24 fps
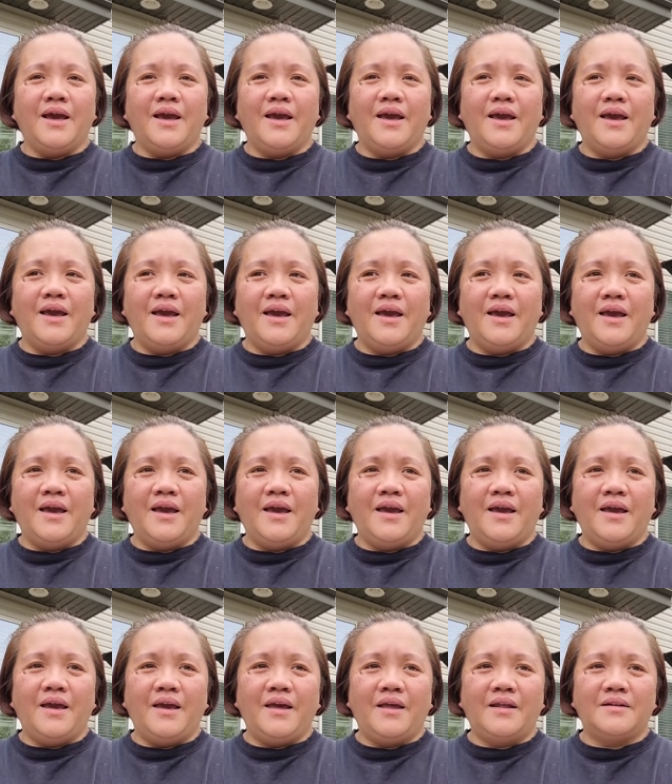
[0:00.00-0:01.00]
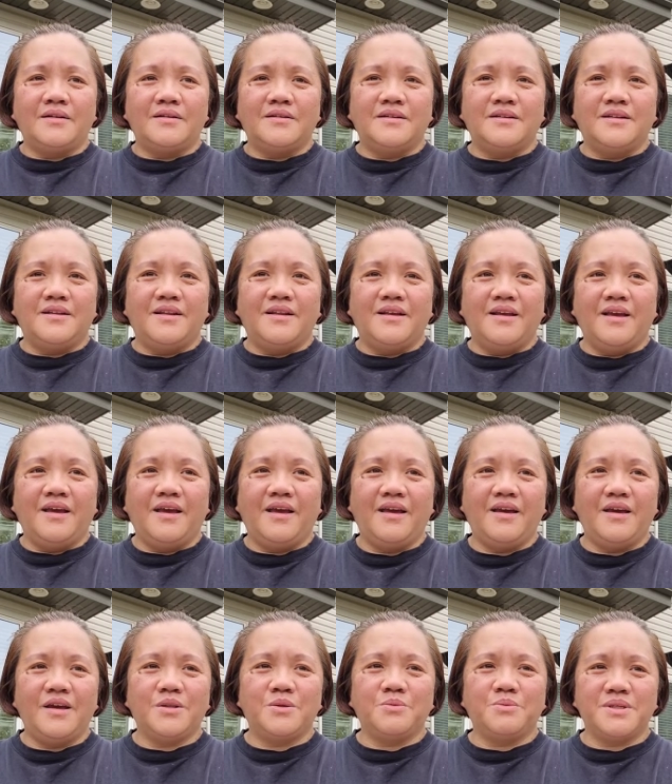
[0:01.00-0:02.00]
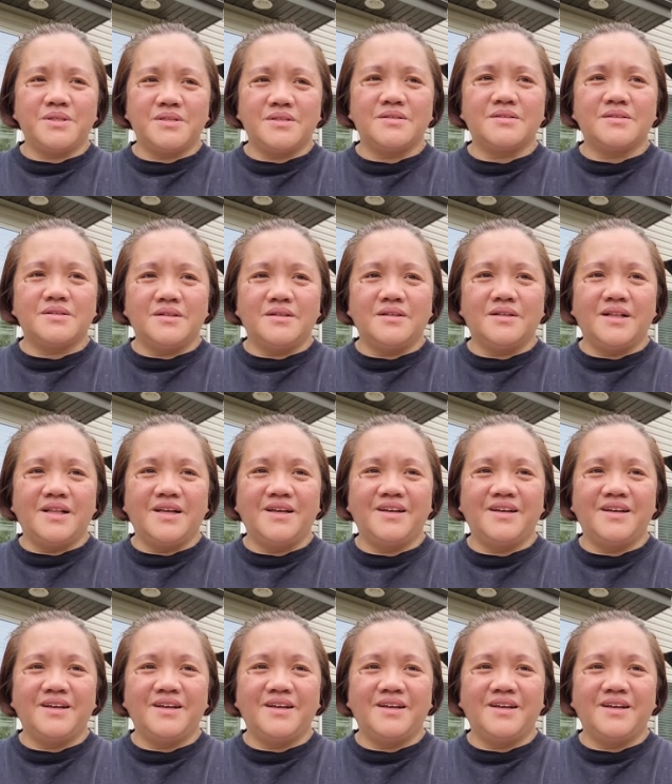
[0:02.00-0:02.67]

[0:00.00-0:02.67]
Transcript: and it was still